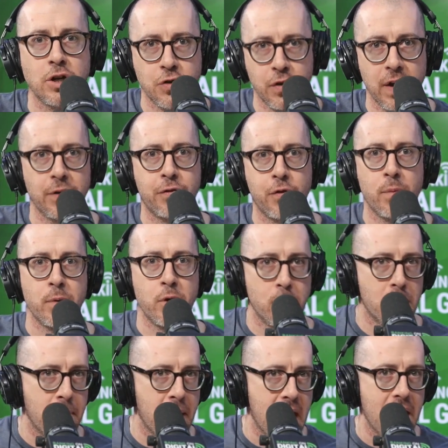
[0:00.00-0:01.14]
to transform
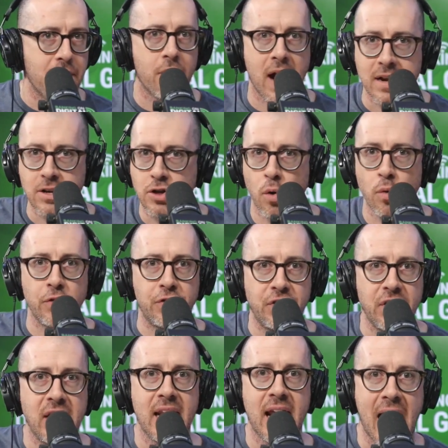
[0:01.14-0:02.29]
human behavior, I don't
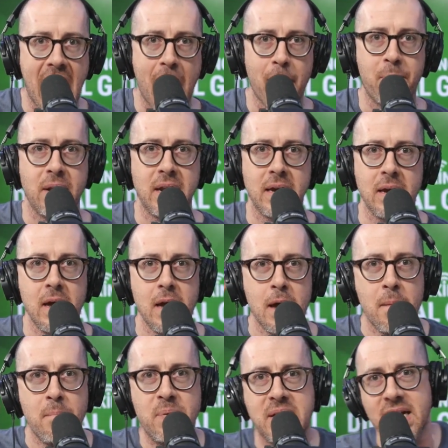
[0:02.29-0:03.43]
see it happening,
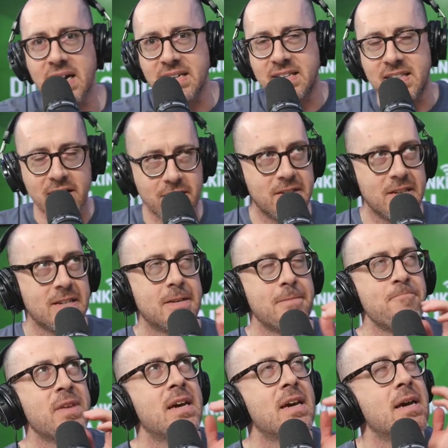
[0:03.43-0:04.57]
because there's this,
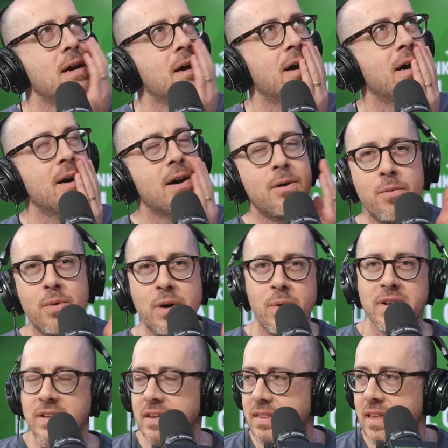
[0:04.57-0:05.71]
what
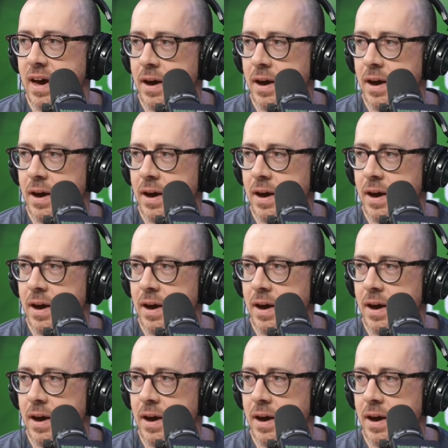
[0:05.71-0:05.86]
is it?